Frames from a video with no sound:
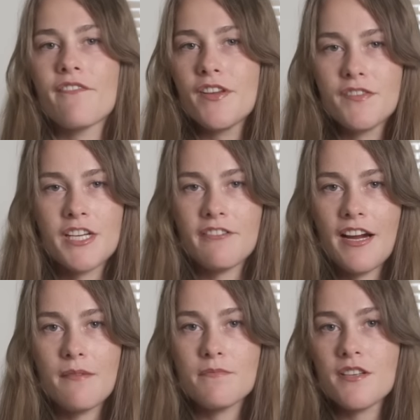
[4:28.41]
50
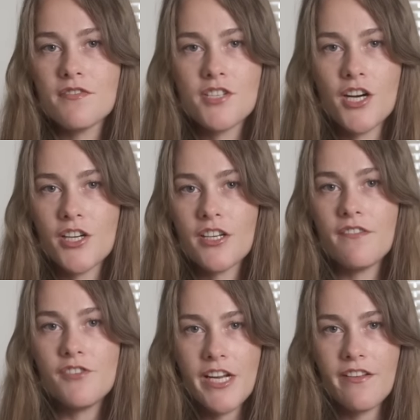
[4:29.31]
grams of starter
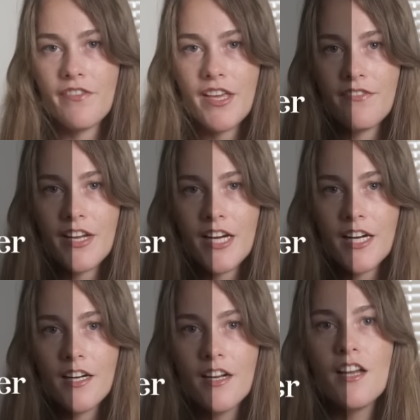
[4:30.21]
of Genevieve
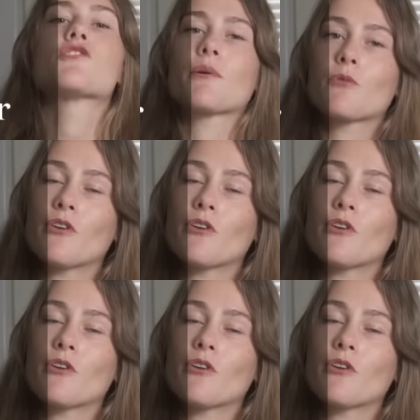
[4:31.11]
here, so I'm